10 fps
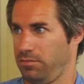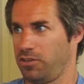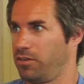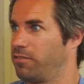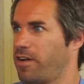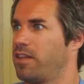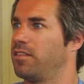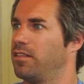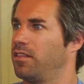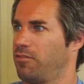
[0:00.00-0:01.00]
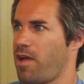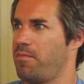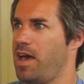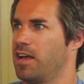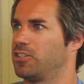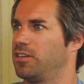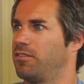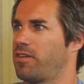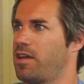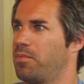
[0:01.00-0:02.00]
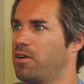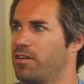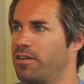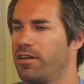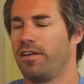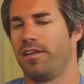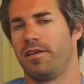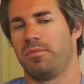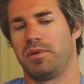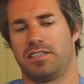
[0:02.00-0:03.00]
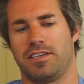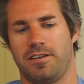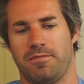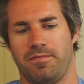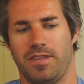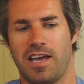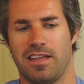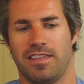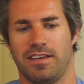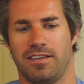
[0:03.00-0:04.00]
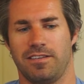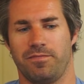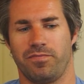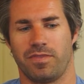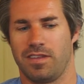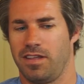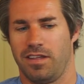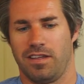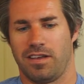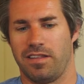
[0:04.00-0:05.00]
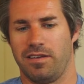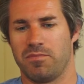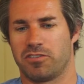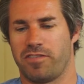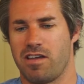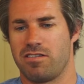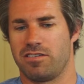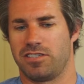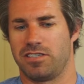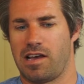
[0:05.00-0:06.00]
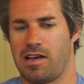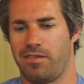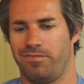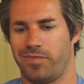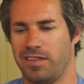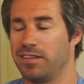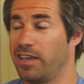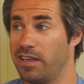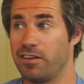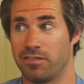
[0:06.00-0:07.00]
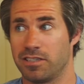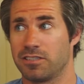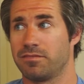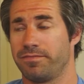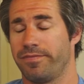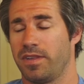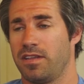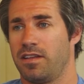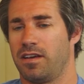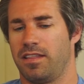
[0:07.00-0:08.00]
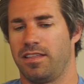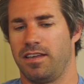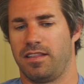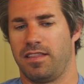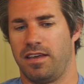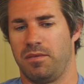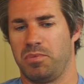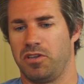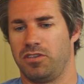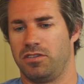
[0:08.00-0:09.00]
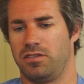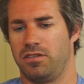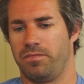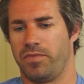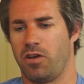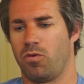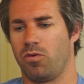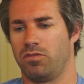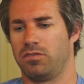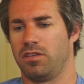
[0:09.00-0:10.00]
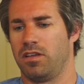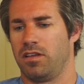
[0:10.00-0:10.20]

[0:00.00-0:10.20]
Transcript: you're going to find the, the, right match and mm -hmm. the mm-hmm. right partner. Right. But um, yeah, I think I think most founders uh, I think they get nervous. Mm -hmm. I think they put they hold